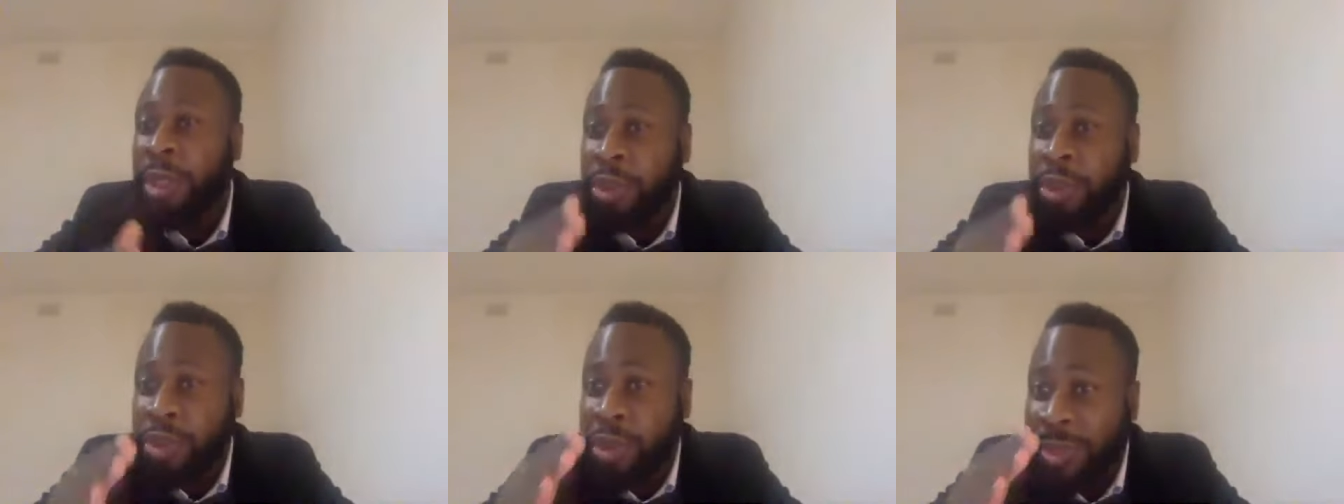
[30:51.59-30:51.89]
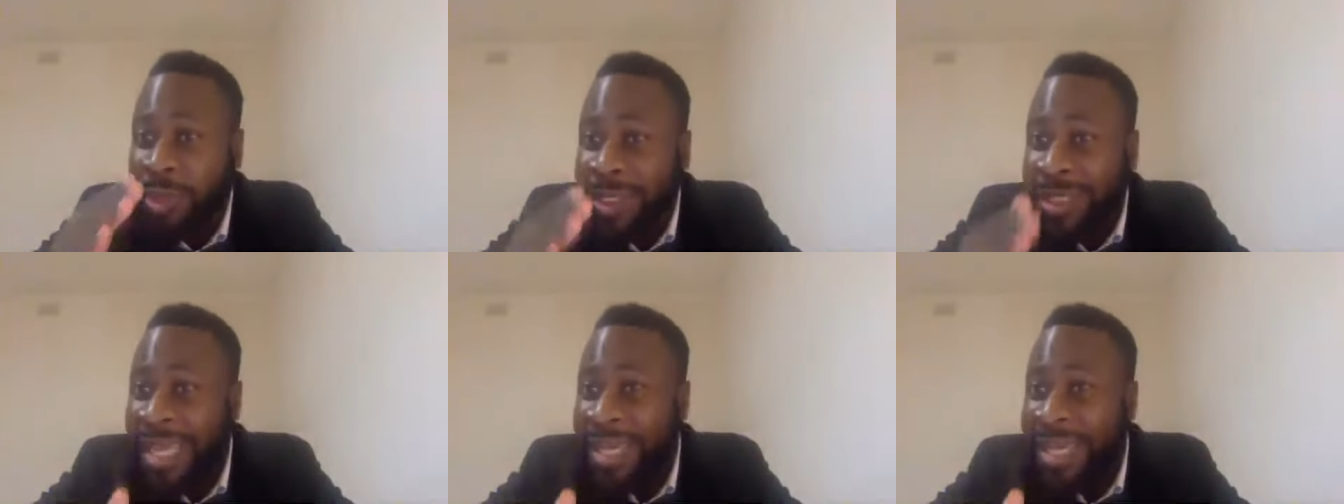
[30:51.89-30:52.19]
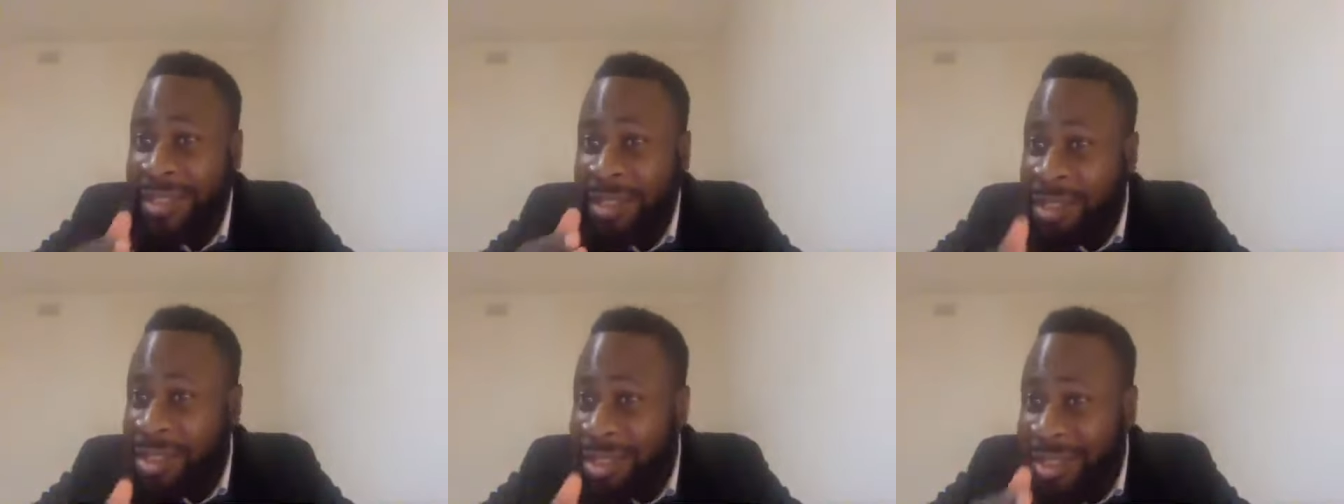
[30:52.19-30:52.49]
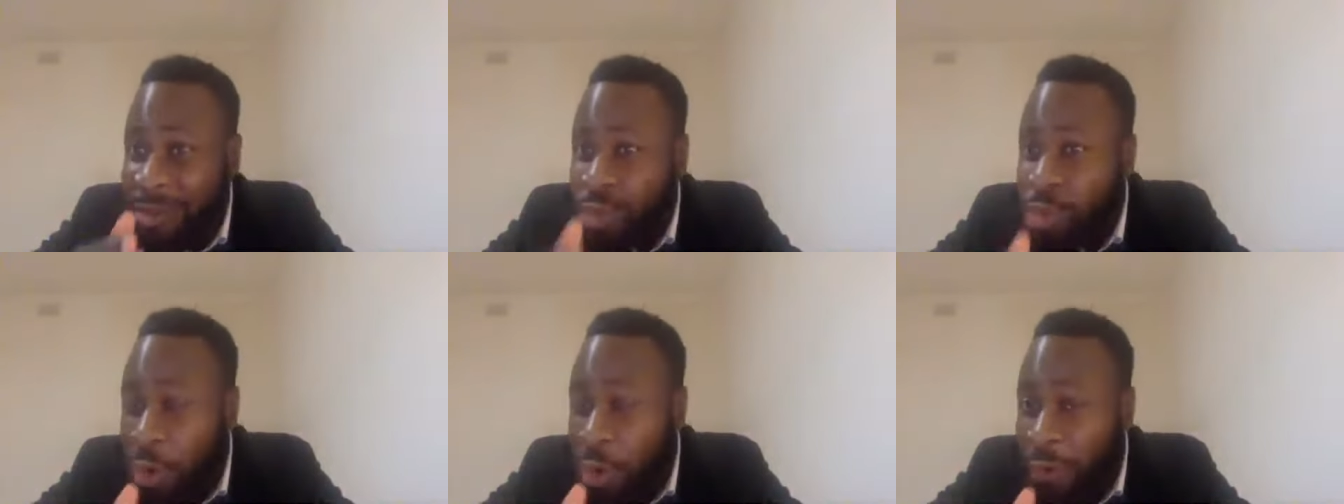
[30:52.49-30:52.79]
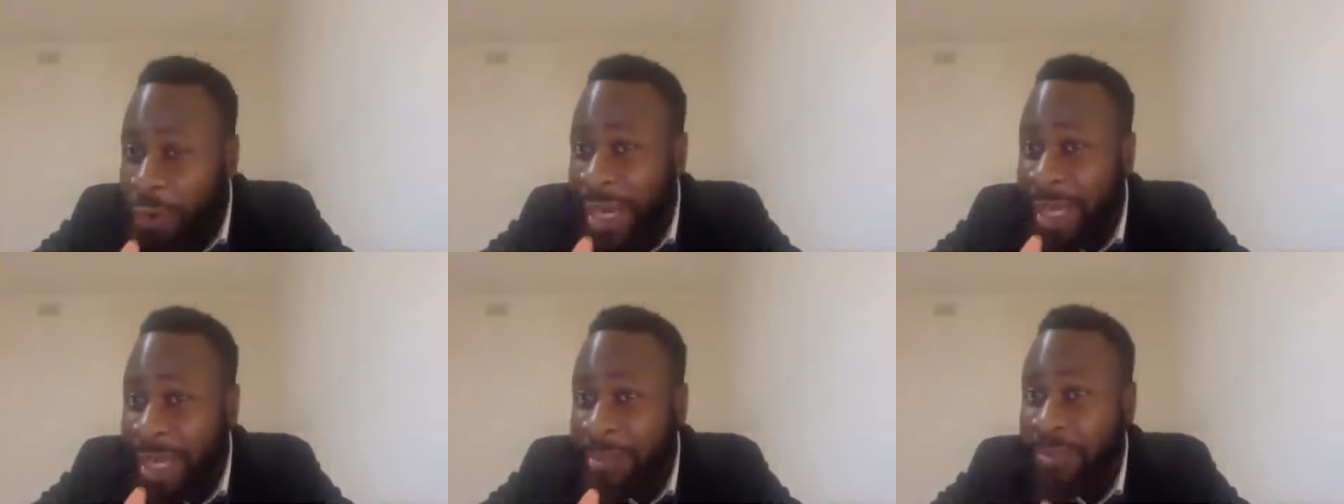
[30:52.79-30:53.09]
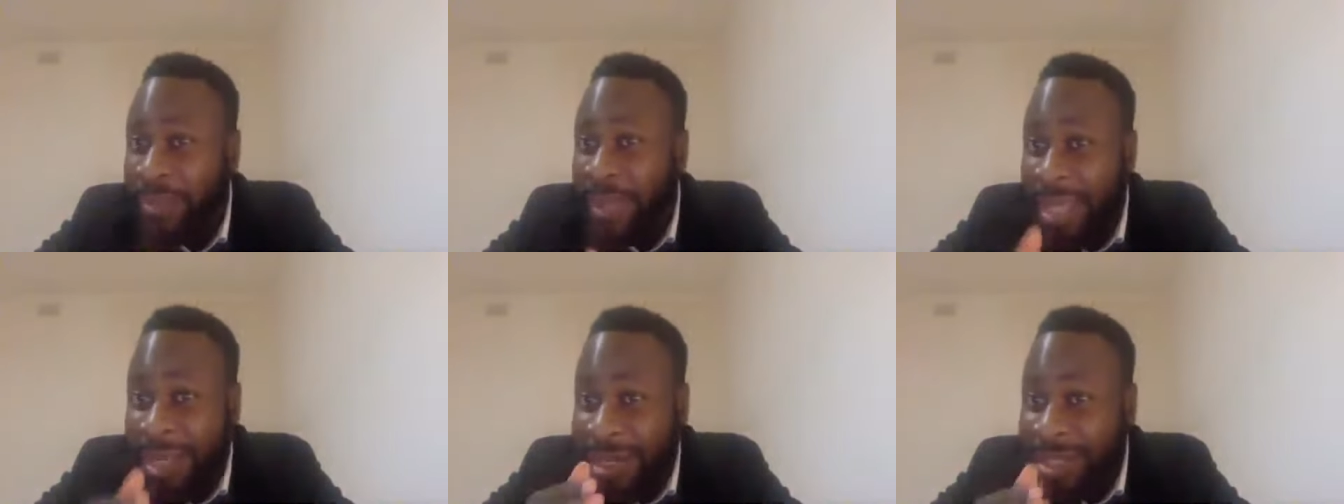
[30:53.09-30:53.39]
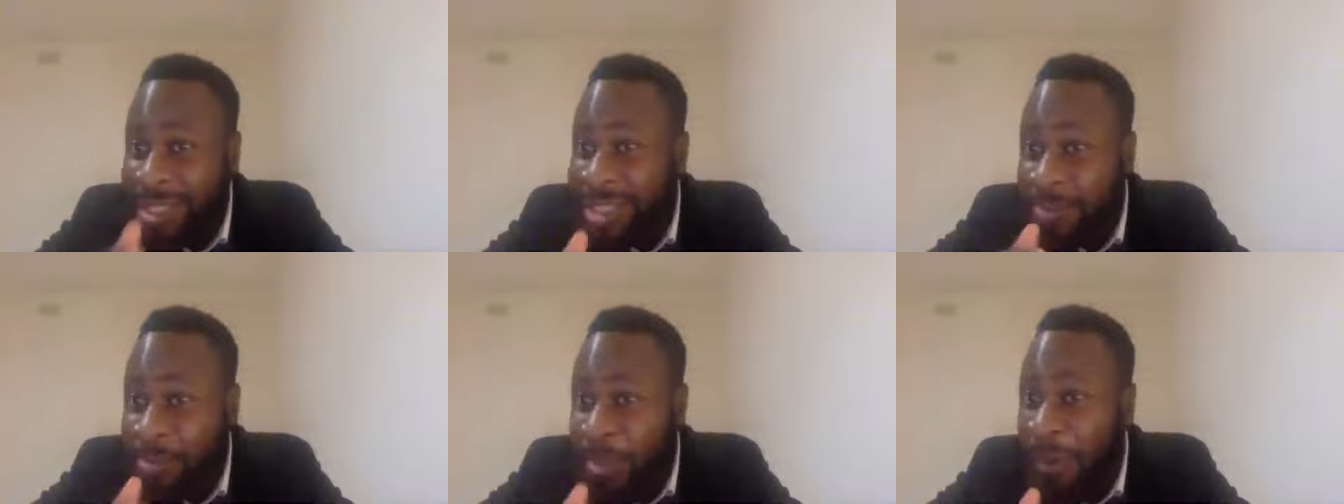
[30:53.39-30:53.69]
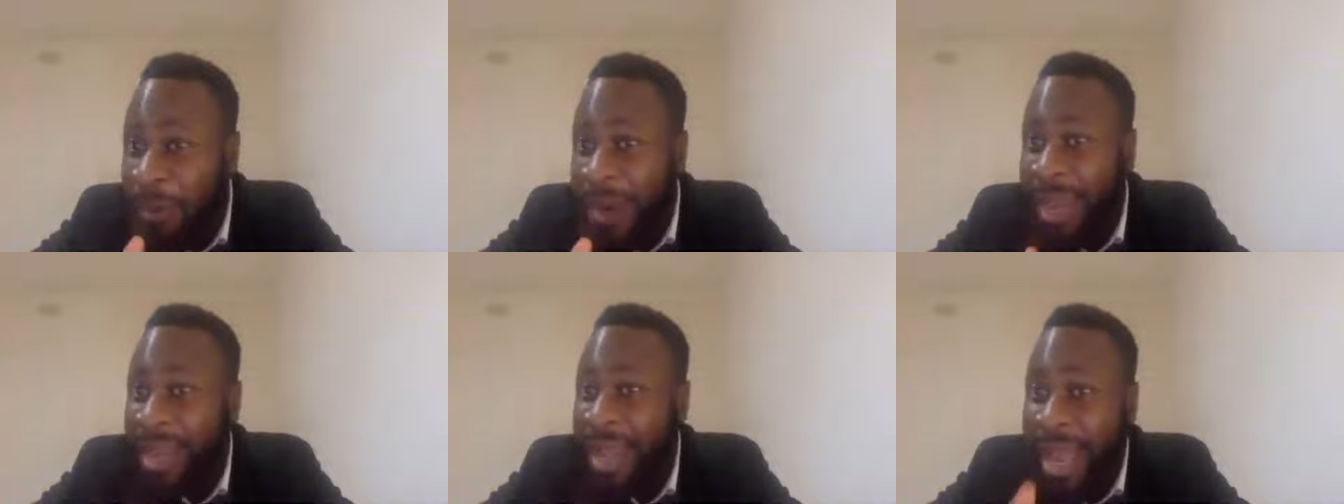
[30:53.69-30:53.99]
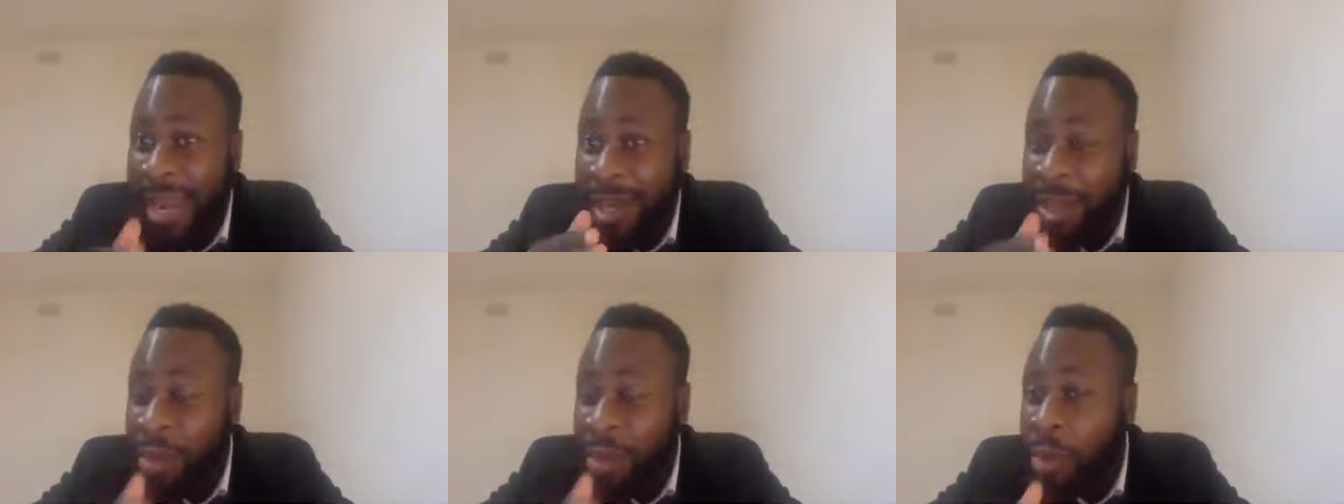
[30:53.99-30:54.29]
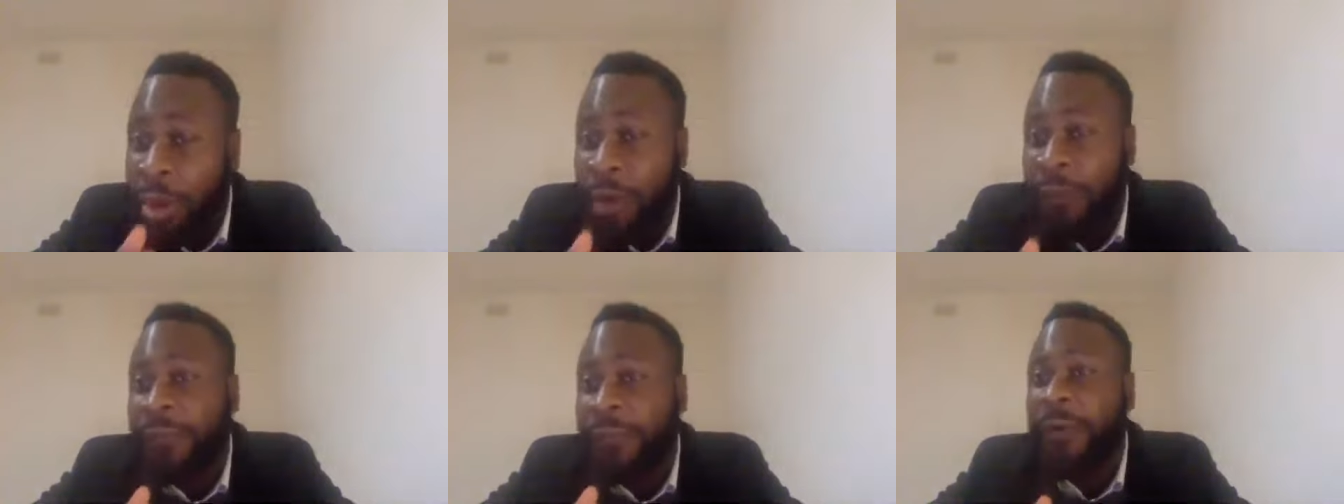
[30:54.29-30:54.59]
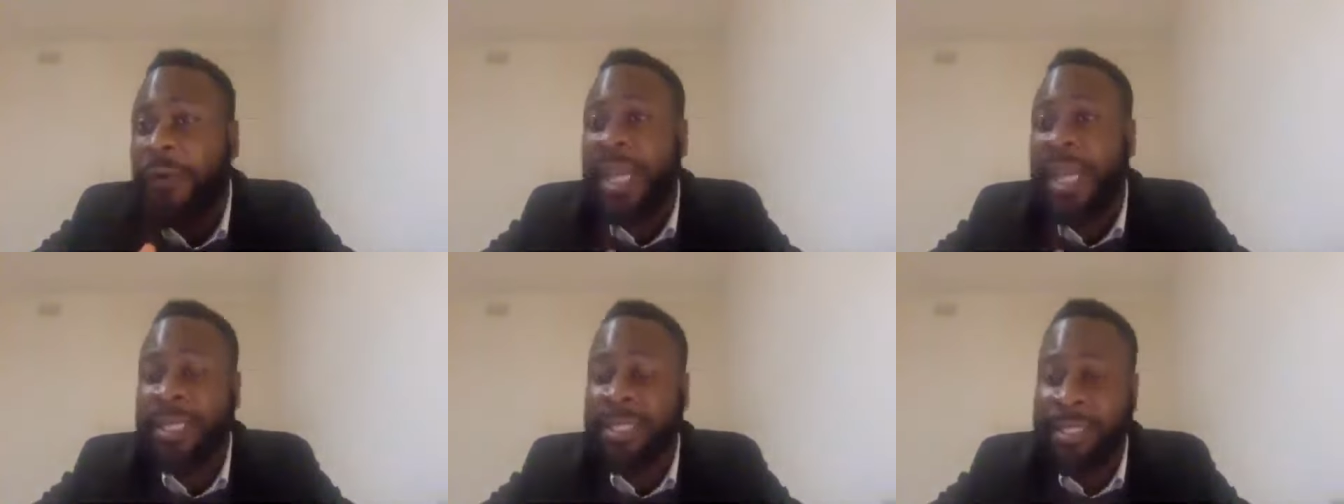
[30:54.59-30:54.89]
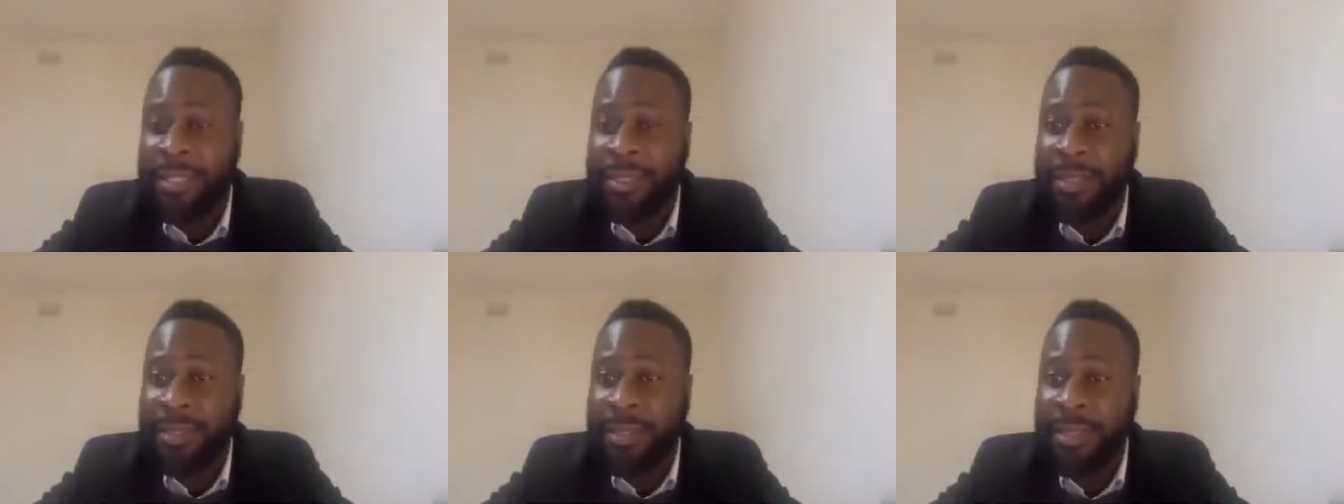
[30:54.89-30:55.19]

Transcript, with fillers: So Satan saw it in the spirit and he got afraid.